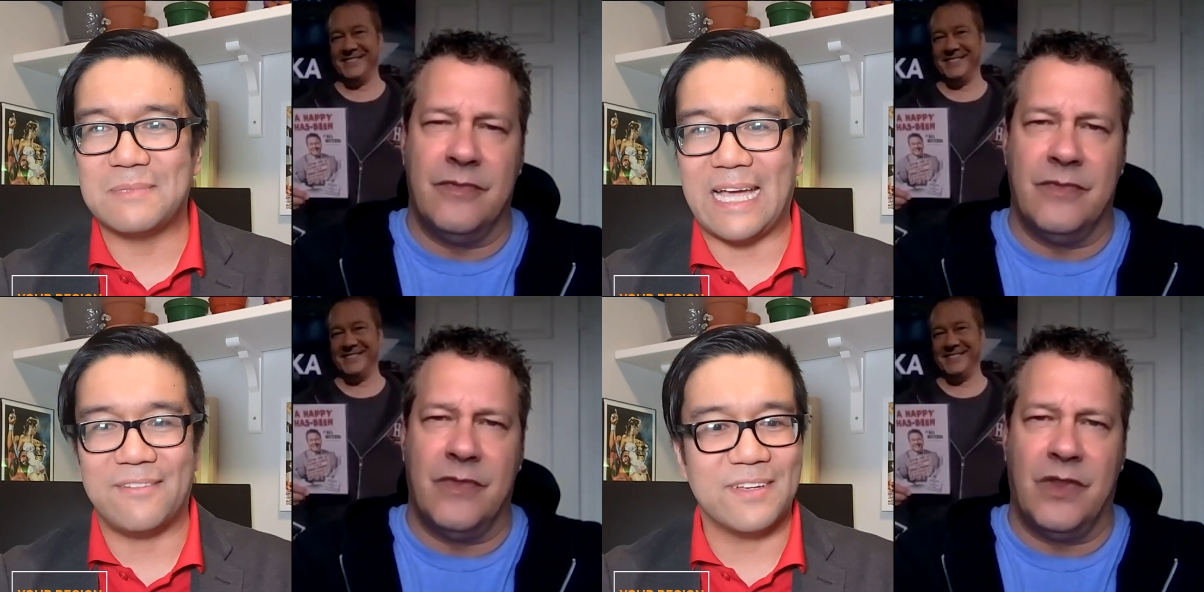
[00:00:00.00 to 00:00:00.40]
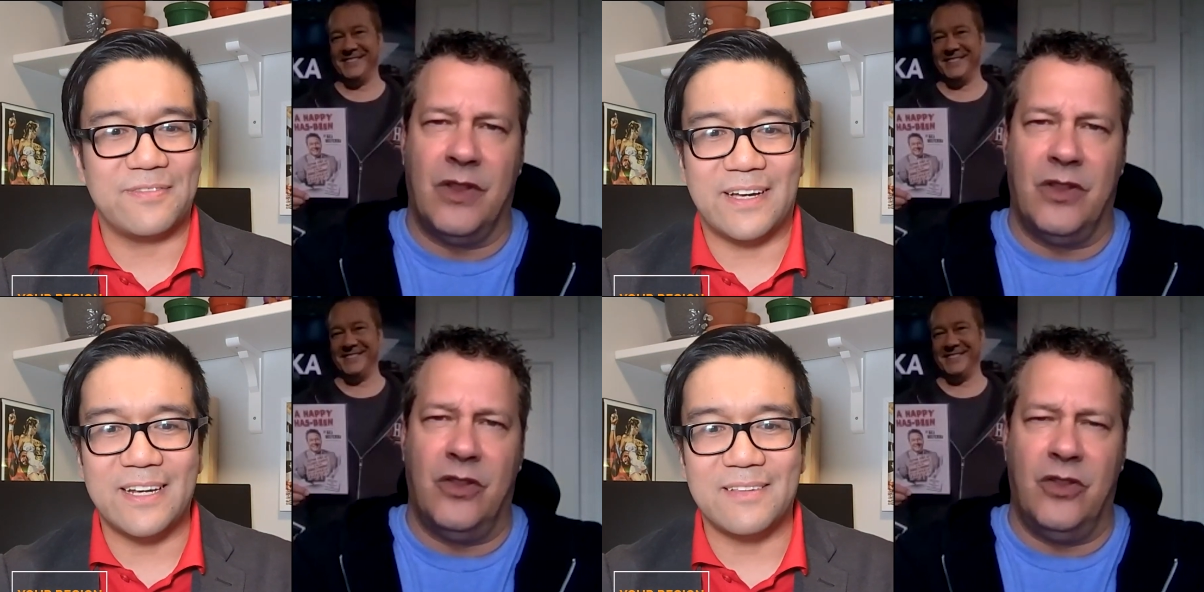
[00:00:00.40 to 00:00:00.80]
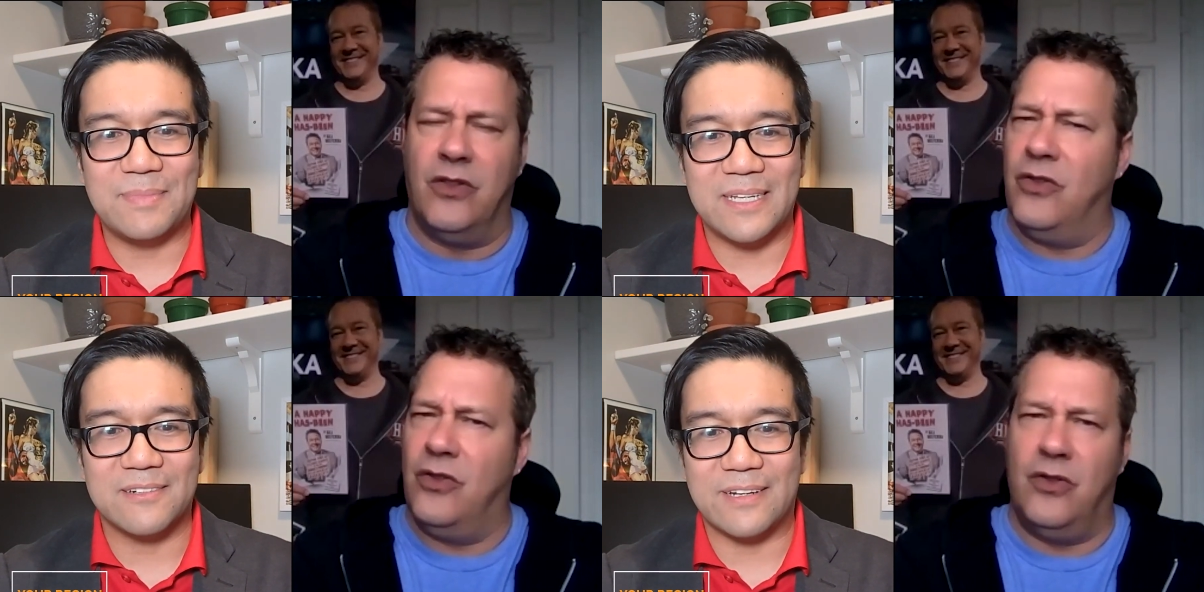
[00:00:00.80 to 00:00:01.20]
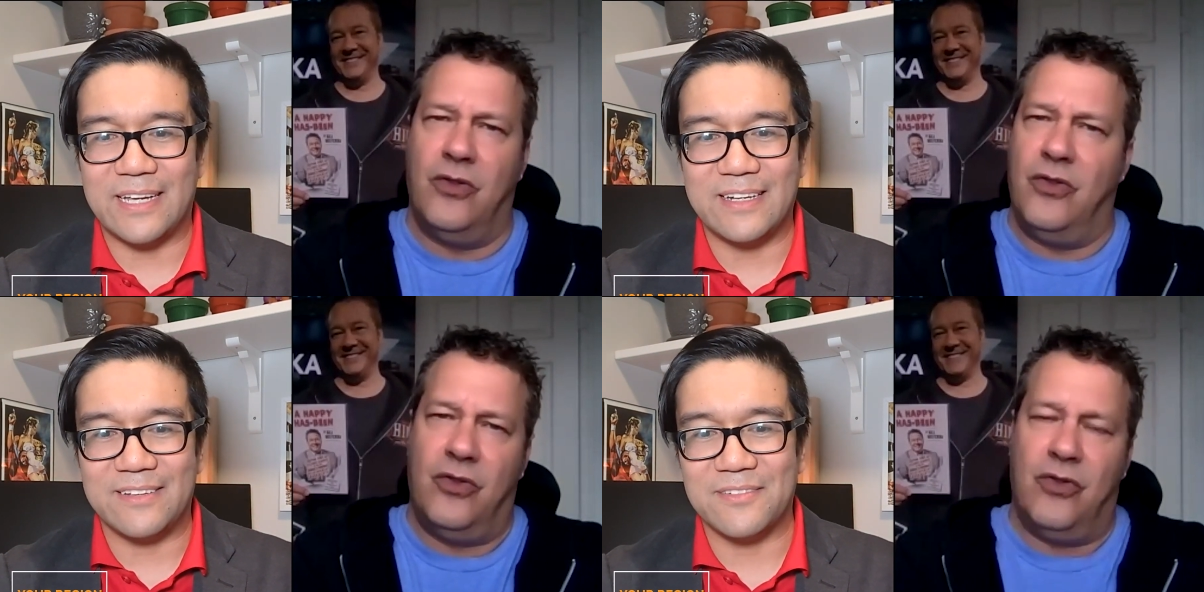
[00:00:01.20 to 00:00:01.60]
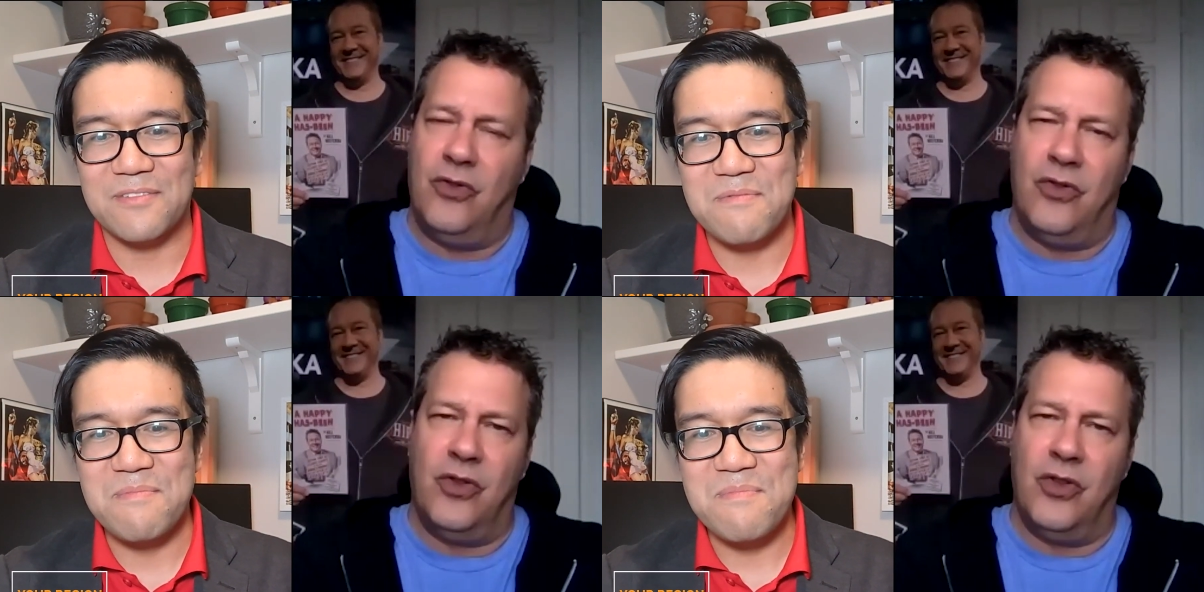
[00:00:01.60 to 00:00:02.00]
Speaker 1: having fun and being creative?
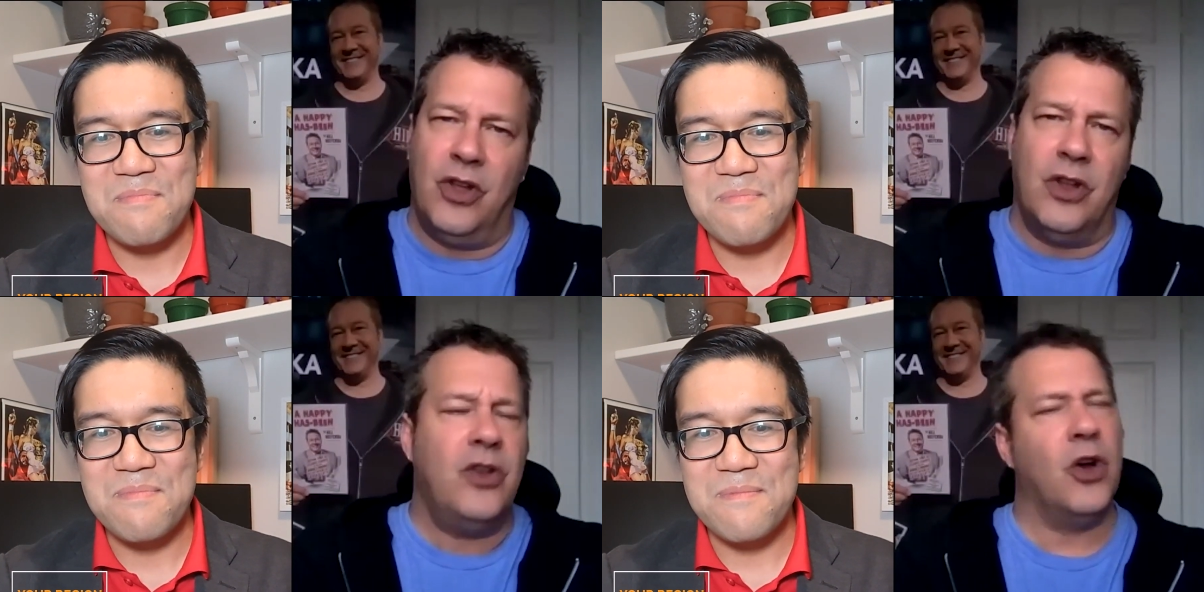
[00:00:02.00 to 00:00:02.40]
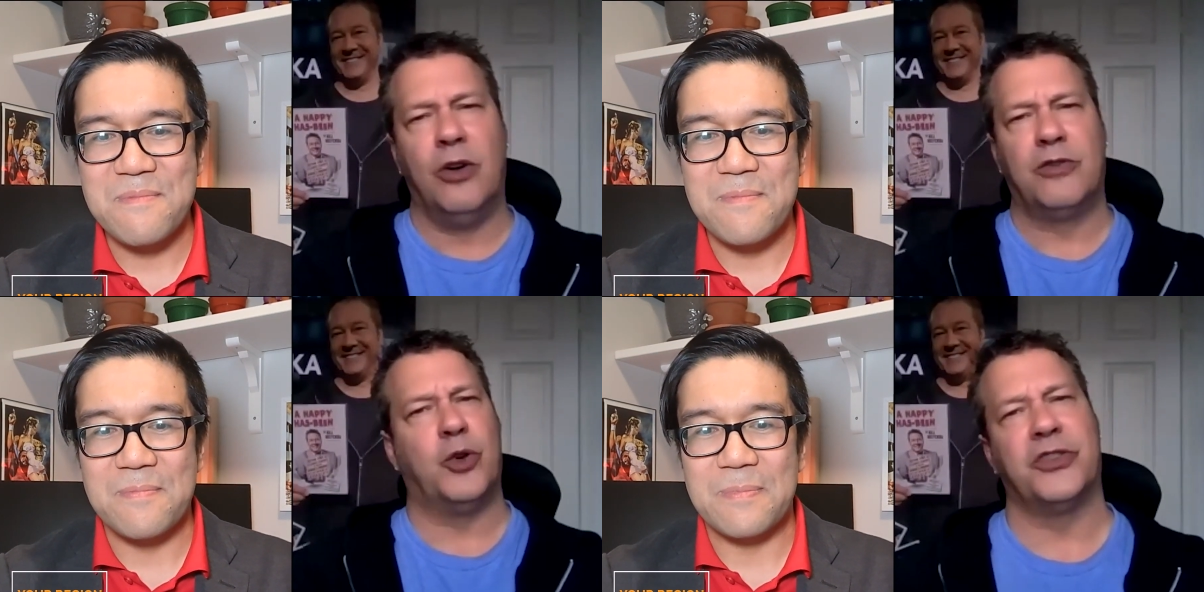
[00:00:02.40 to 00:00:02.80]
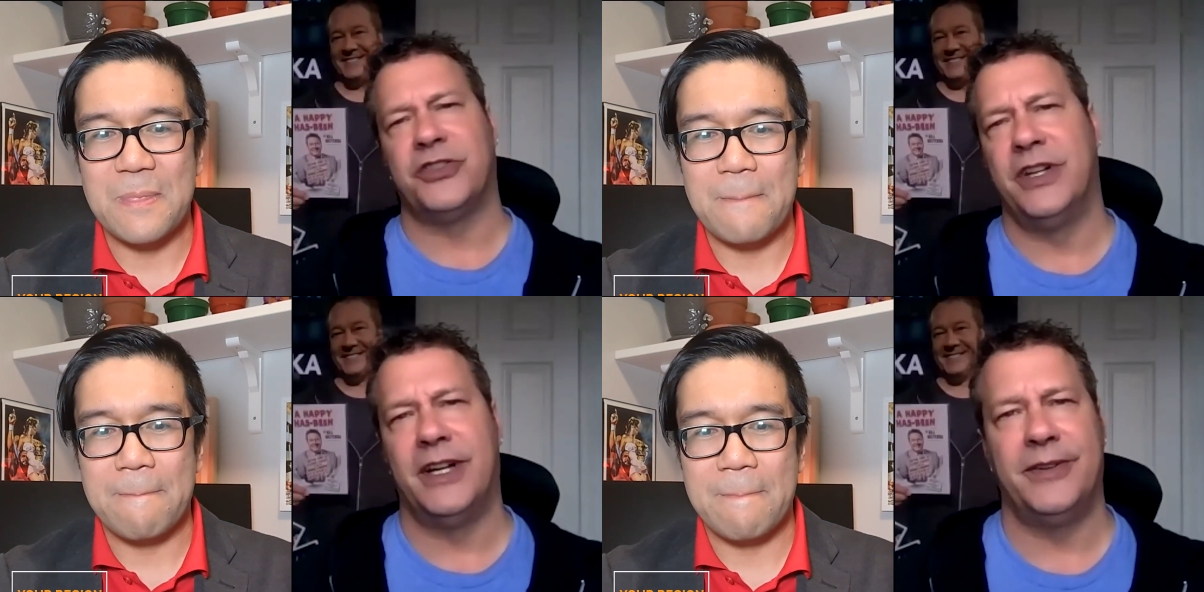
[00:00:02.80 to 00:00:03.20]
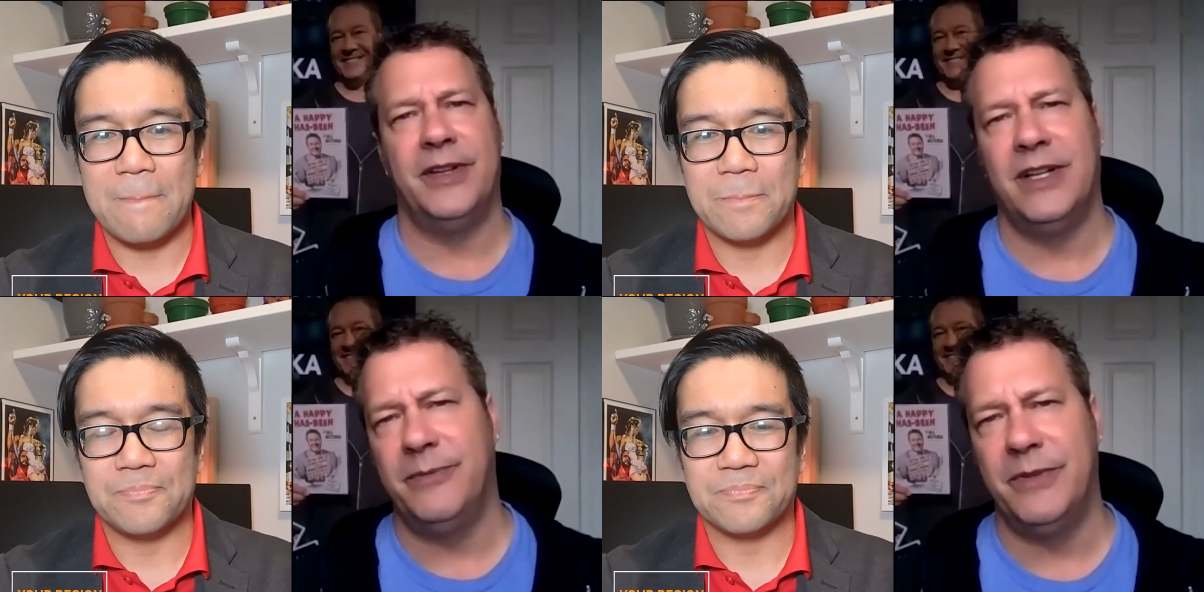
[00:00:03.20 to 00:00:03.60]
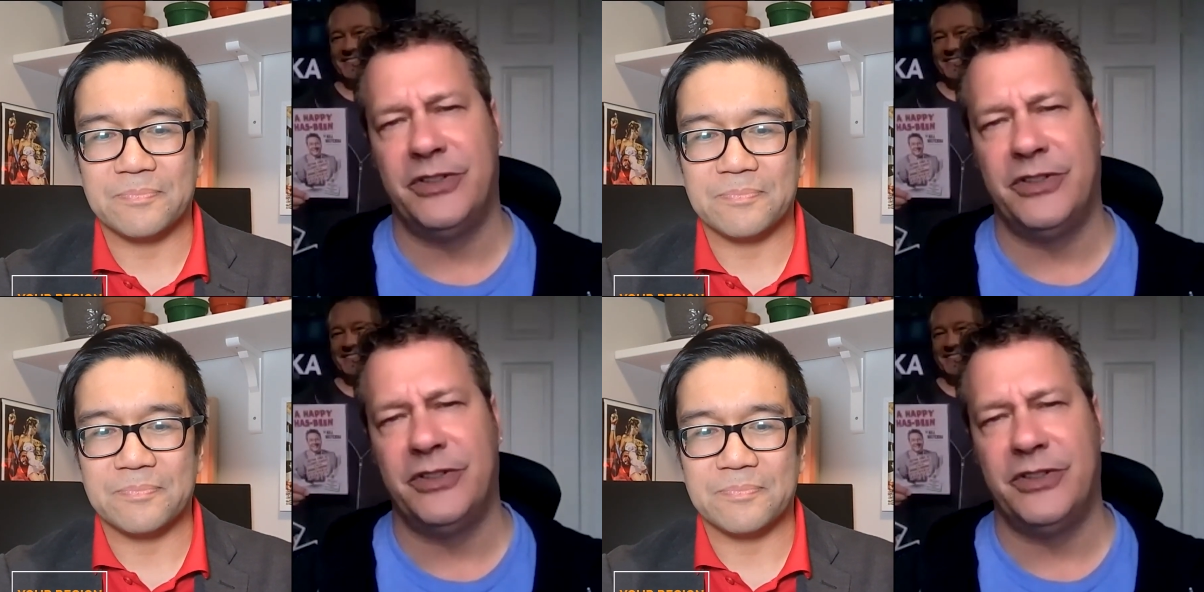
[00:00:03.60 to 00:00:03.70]
Speaker 2: No, of course not. Um,